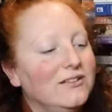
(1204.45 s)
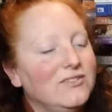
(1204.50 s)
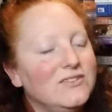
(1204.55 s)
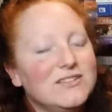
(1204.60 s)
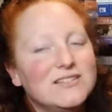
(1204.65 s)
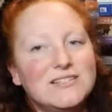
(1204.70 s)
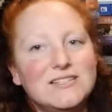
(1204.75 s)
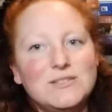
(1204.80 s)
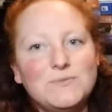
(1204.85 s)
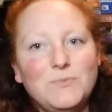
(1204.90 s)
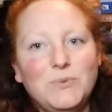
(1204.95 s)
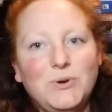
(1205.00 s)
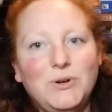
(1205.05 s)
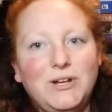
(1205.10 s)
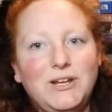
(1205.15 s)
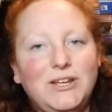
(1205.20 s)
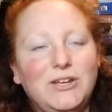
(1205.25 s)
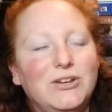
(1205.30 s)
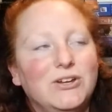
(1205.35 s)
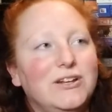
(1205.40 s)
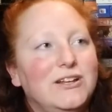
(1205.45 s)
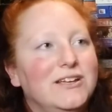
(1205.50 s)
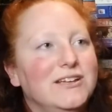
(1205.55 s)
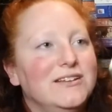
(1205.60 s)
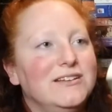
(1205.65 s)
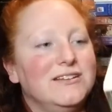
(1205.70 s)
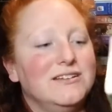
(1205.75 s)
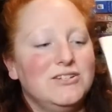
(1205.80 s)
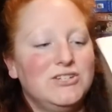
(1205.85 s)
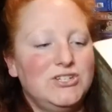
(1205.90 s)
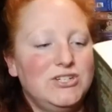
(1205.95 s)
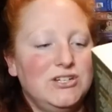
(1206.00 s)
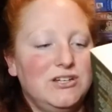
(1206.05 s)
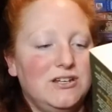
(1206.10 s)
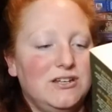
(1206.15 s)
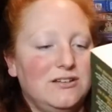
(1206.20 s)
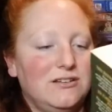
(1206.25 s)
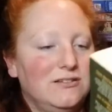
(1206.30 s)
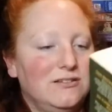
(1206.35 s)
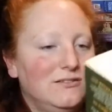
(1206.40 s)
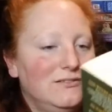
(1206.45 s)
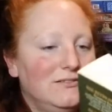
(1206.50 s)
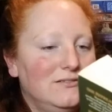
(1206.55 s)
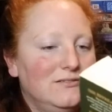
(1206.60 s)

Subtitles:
This is pretty good condition.